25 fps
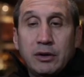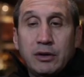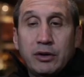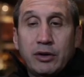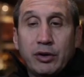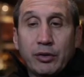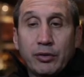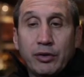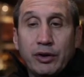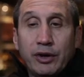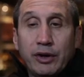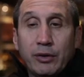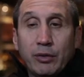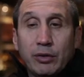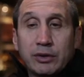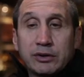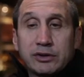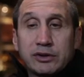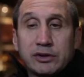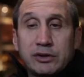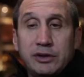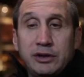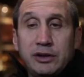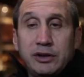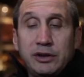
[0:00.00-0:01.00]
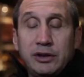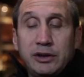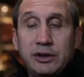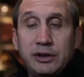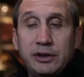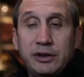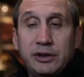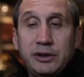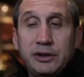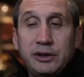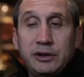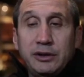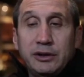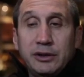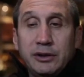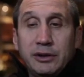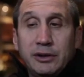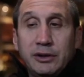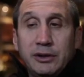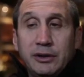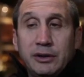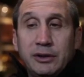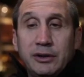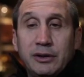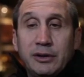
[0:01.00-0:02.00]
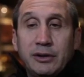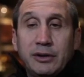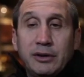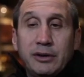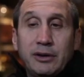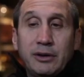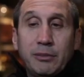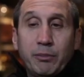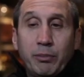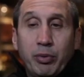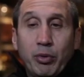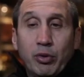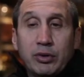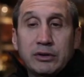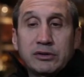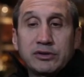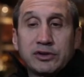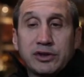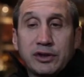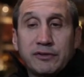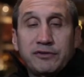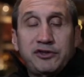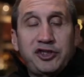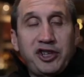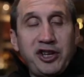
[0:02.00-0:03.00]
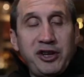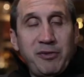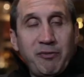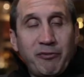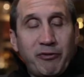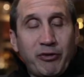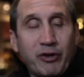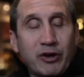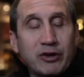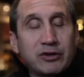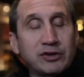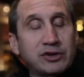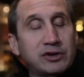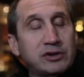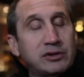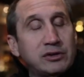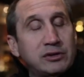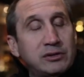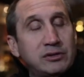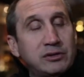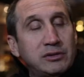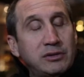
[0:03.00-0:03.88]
career, was the importance of team first